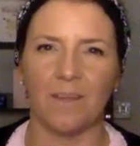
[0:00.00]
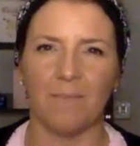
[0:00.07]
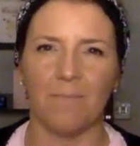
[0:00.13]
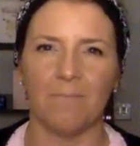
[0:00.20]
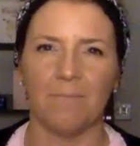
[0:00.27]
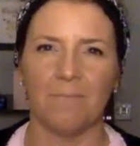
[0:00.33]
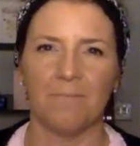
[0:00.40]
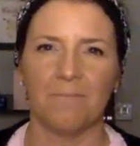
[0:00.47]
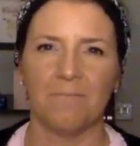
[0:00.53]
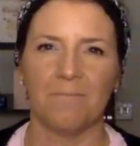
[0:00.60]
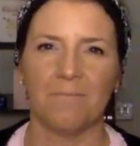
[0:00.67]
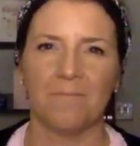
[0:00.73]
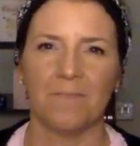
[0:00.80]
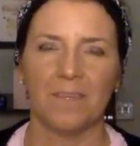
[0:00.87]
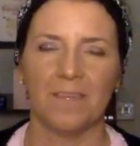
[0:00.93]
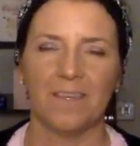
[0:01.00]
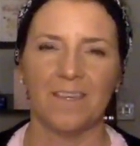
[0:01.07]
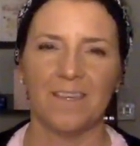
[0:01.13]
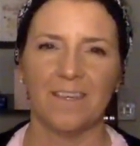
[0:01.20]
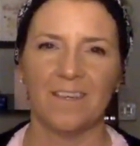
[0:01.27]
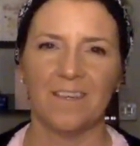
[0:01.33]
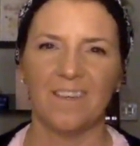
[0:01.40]
them.
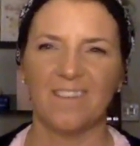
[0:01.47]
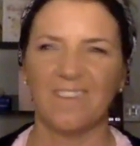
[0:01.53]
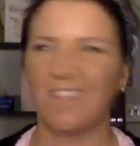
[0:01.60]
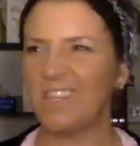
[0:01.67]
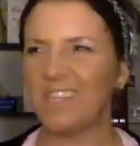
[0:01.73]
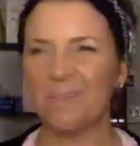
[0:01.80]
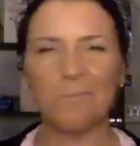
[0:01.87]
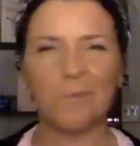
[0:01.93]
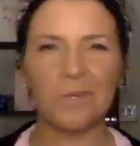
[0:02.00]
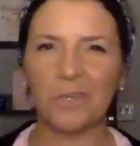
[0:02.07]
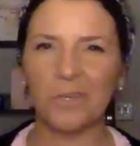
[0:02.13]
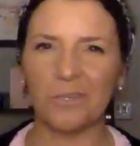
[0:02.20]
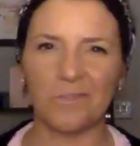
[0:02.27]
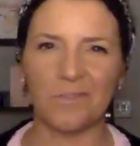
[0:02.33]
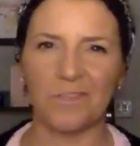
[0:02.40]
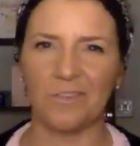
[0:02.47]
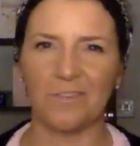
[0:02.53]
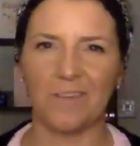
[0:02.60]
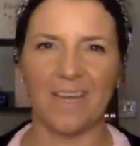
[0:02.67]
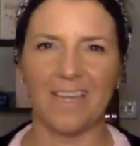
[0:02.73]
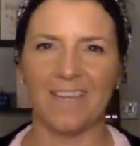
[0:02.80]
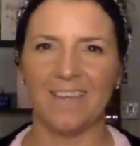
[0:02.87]
So they didn't want to
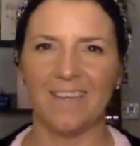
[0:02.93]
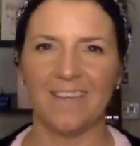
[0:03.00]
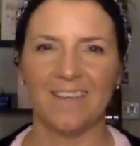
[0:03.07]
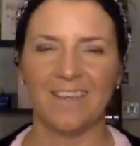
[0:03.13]
concentrate.